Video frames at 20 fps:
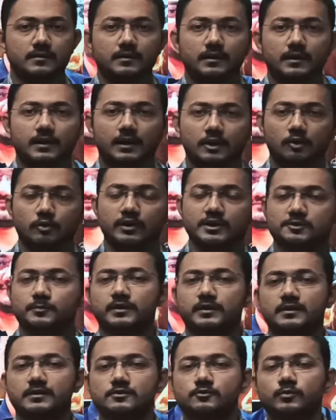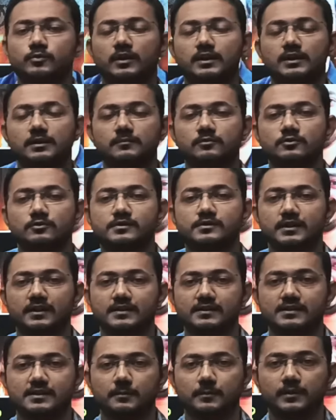Hello aspirants, welcome to
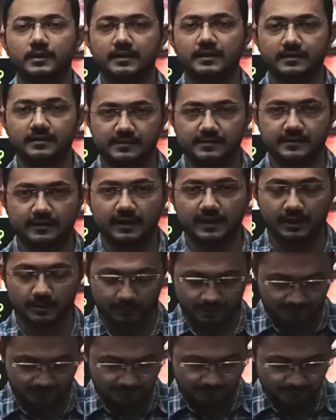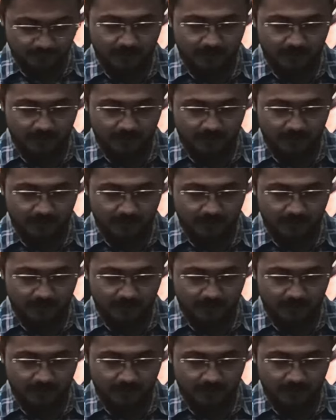CSAP IAS Academy.